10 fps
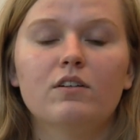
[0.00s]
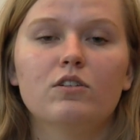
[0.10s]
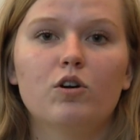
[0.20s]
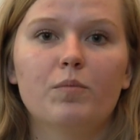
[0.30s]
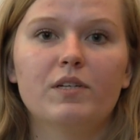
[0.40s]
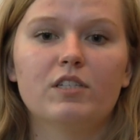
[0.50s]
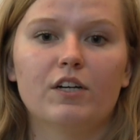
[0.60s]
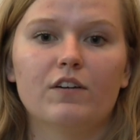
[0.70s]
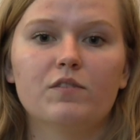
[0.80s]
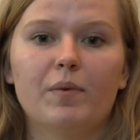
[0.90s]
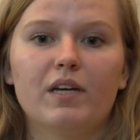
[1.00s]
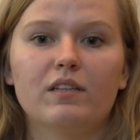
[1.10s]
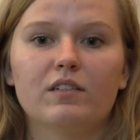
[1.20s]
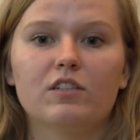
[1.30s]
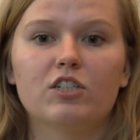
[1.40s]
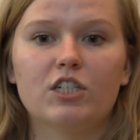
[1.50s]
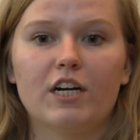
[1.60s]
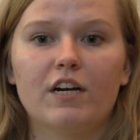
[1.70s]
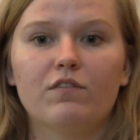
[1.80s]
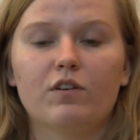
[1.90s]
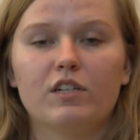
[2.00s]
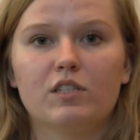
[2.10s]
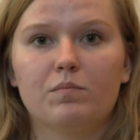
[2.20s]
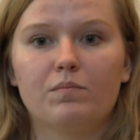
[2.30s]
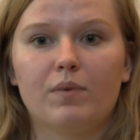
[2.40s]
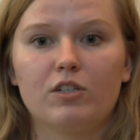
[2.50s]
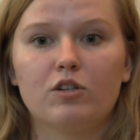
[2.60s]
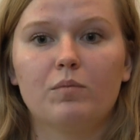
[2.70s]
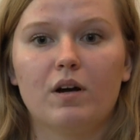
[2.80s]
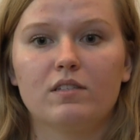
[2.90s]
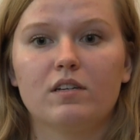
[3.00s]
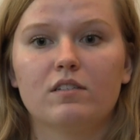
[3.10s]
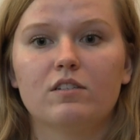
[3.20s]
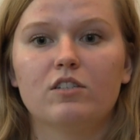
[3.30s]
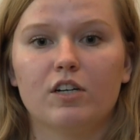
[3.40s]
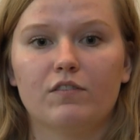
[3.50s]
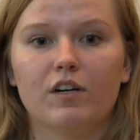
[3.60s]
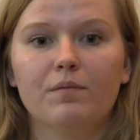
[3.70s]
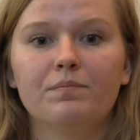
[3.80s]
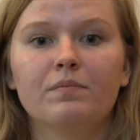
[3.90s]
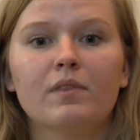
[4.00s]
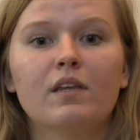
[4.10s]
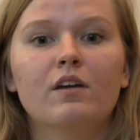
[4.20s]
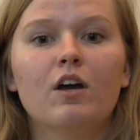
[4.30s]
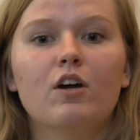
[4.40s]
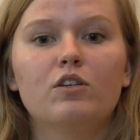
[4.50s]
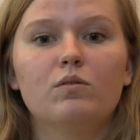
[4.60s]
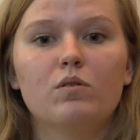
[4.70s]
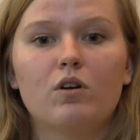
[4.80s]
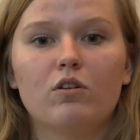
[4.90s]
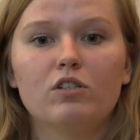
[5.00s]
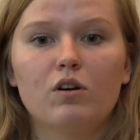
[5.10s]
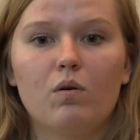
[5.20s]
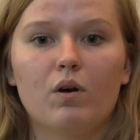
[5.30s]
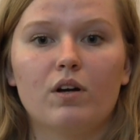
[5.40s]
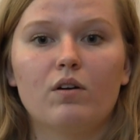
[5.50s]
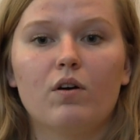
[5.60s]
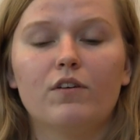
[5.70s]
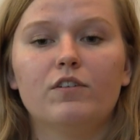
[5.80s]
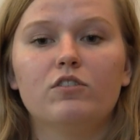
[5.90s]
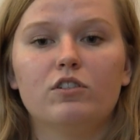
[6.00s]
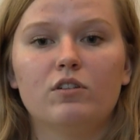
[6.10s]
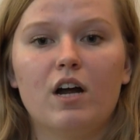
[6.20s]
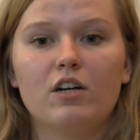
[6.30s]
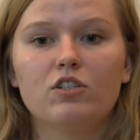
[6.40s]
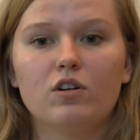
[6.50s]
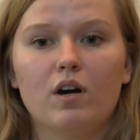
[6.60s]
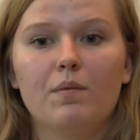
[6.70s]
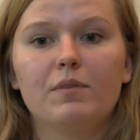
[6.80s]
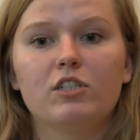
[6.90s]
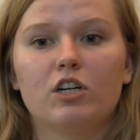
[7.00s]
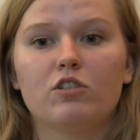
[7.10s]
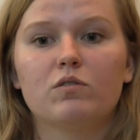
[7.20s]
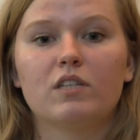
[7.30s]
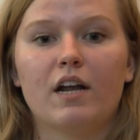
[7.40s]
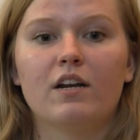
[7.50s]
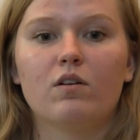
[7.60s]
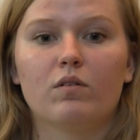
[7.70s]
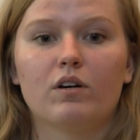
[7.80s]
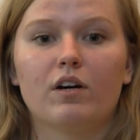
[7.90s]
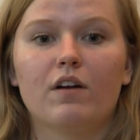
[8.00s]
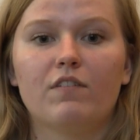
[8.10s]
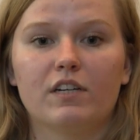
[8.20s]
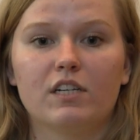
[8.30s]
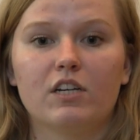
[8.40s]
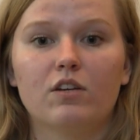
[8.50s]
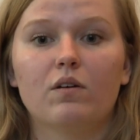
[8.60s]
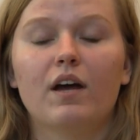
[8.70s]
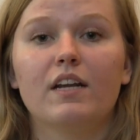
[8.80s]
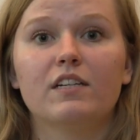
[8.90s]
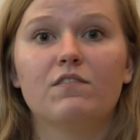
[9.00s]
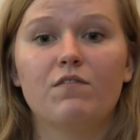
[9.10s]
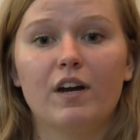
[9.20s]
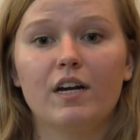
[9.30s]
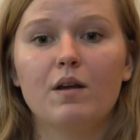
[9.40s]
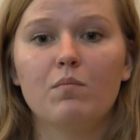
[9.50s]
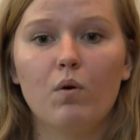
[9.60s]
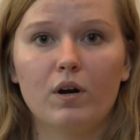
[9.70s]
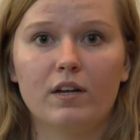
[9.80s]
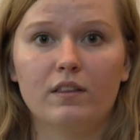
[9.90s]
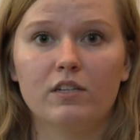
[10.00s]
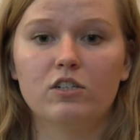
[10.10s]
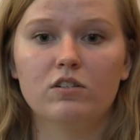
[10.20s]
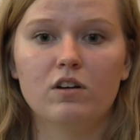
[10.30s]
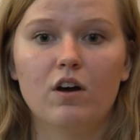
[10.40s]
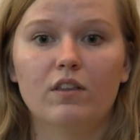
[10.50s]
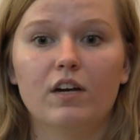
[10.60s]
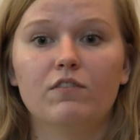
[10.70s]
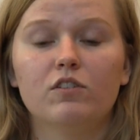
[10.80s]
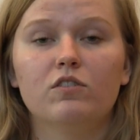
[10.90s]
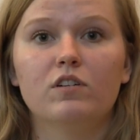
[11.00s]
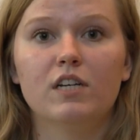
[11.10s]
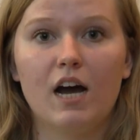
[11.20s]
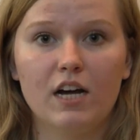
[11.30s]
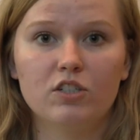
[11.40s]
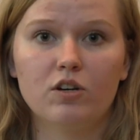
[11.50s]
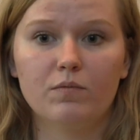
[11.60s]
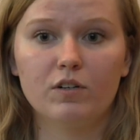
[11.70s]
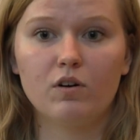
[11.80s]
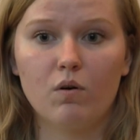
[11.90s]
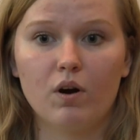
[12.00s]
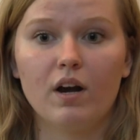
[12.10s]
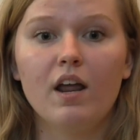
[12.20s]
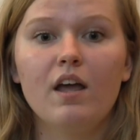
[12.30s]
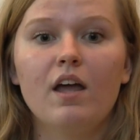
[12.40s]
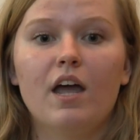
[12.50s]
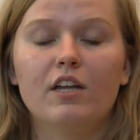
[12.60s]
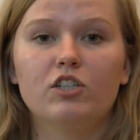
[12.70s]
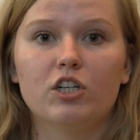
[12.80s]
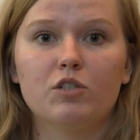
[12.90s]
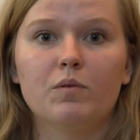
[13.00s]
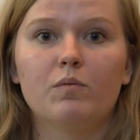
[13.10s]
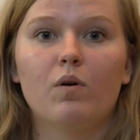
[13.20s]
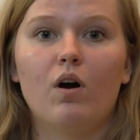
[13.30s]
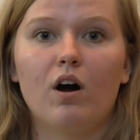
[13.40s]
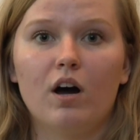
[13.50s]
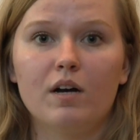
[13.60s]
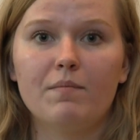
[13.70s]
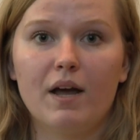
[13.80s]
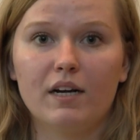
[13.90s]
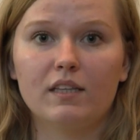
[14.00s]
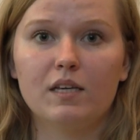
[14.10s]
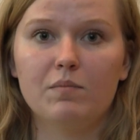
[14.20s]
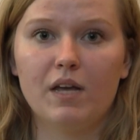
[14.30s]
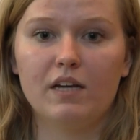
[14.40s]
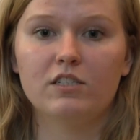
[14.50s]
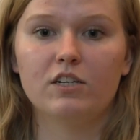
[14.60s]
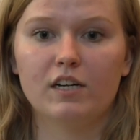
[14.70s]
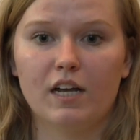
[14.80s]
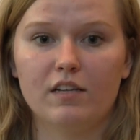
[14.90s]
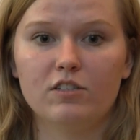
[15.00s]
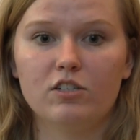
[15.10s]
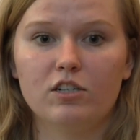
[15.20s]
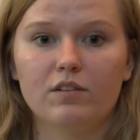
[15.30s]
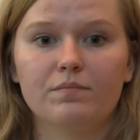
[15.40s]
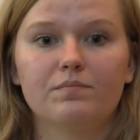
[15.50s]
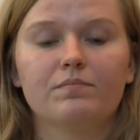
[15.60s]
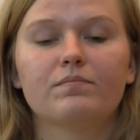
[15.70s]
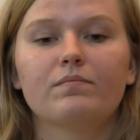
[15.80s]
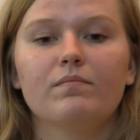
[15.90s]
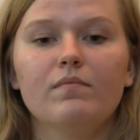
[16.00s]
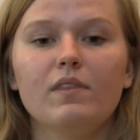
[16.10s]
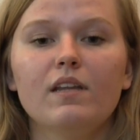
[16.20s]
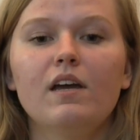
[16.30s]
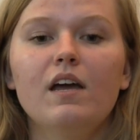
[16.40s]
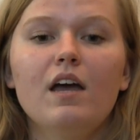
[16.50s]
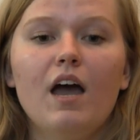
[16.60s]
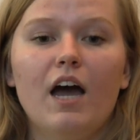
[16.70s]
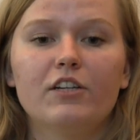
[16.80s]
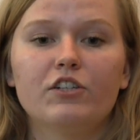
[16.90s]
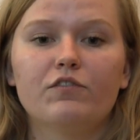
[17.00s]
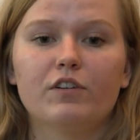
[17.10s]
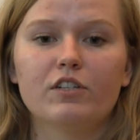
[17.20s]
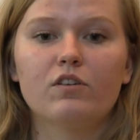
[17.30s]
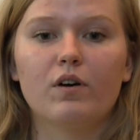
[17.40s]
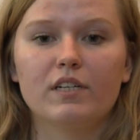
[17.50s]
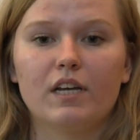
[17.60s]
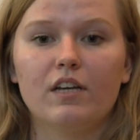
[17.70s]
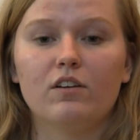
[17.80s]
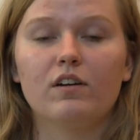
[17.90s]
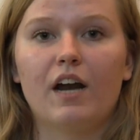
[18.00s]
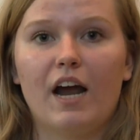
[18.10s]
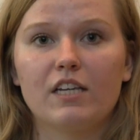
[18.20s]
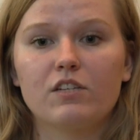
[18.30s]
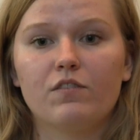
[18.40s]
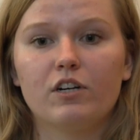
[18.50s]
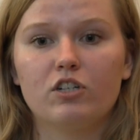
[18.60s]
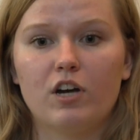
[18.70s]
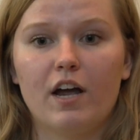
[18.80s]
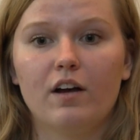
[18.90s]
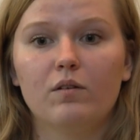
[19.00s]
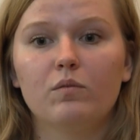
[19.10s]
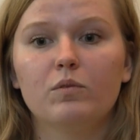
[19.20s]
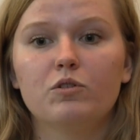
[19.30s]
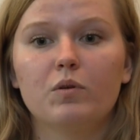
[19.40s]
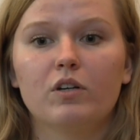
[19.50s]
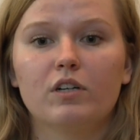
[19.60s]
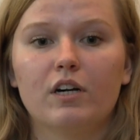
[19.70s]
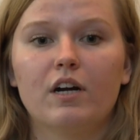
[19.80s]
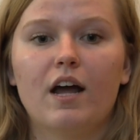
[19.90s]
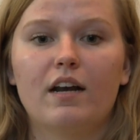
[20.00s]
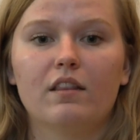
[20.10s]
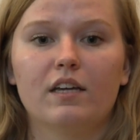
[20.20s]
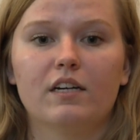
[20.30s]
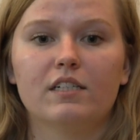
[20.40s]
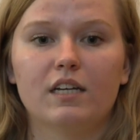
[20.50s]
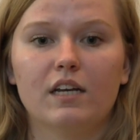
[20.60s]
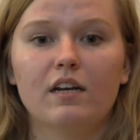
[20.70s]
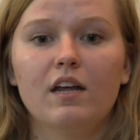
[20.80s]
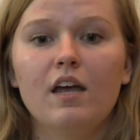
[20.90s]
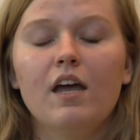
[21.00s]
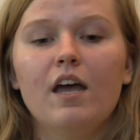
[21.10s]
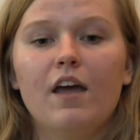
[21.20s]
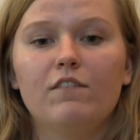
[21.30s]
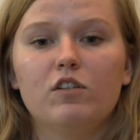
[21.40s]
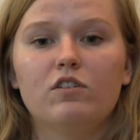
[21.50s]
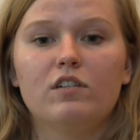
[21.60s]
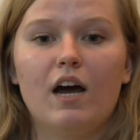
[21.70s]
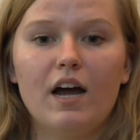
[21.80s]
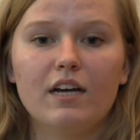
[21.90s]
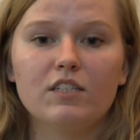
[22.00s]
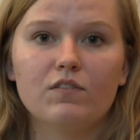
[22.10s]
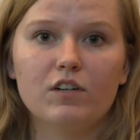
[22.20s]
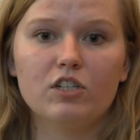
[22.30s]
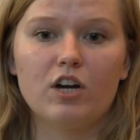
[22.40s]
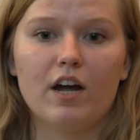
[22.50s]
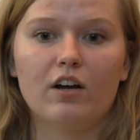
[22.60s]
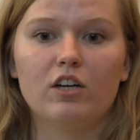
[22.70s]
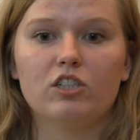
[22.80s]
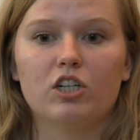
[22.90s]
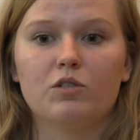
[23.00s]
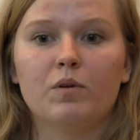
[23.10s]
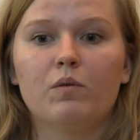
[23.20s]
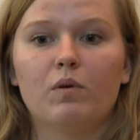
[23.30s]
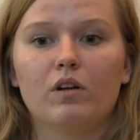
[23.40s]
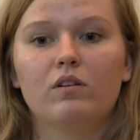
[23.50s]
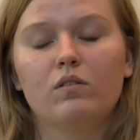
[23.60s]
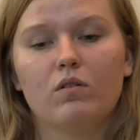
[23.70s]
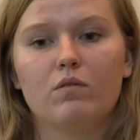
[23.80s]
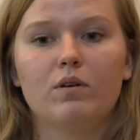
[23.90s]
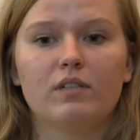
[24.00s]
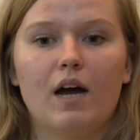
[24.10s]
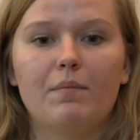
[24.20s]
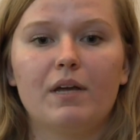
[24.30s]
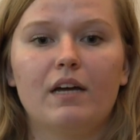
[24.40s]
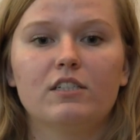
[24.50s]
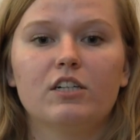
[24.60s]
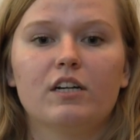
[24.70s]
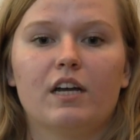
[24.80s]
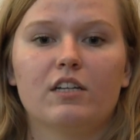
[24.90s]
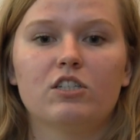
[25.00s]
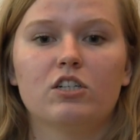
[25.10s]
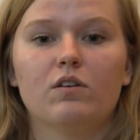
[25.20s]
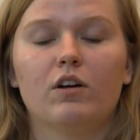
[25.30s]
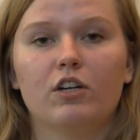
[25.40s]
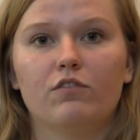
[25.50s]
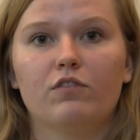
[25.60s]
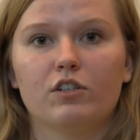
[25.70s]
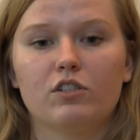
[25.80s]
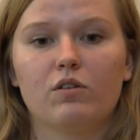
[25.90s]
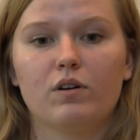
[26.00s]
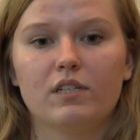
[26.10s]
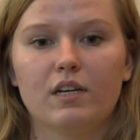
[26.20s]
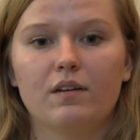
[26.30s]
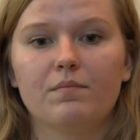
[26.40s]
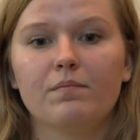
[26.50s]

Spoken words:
You will be served by either the sheriff or a special processes server. You will go to court, or if you do not show up, the judge will sign an order evicting you. It is very important that you know that if you do not show up for court, a judgment will automatically be entered against you. At your first court date, you can ask for a trial, which will occur at a later date. If you do not ask for a trial, a judgment will or will not be entered against you on your first court date.